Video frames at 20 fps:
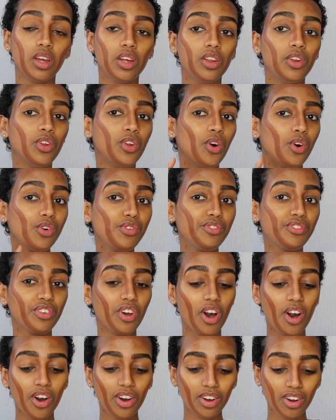No
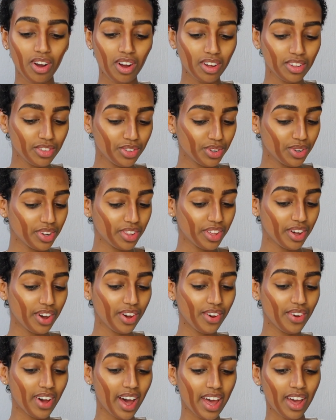jaw contour
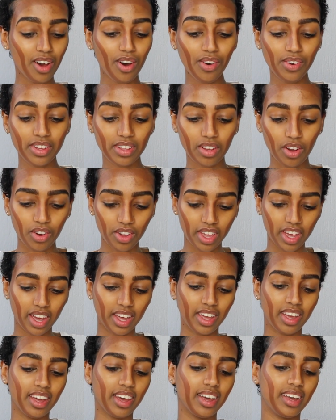though. I always, oh yeah,
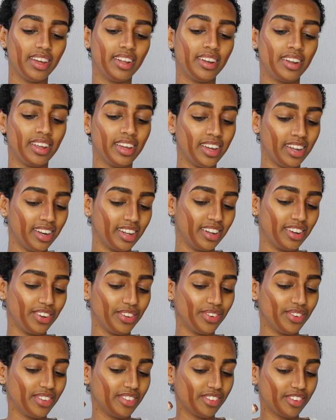yeah, he did do
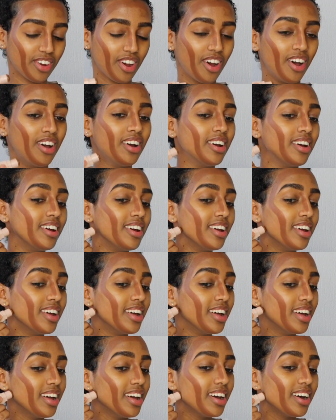his jaw.
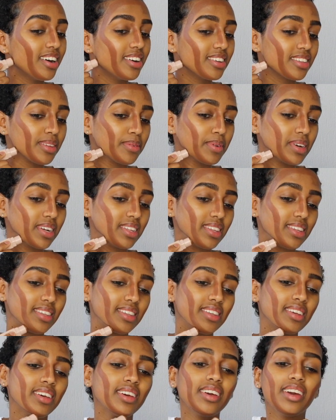I was about to
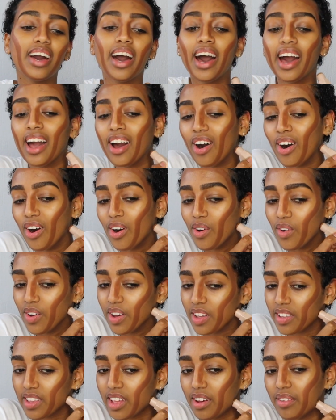say, I
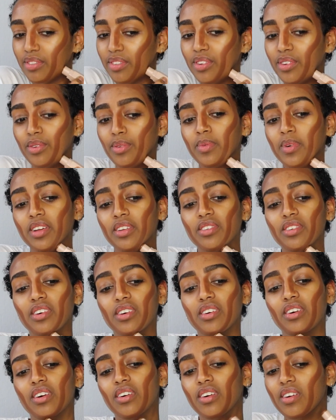always have to do my
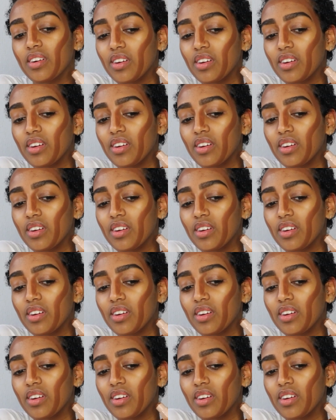jaw.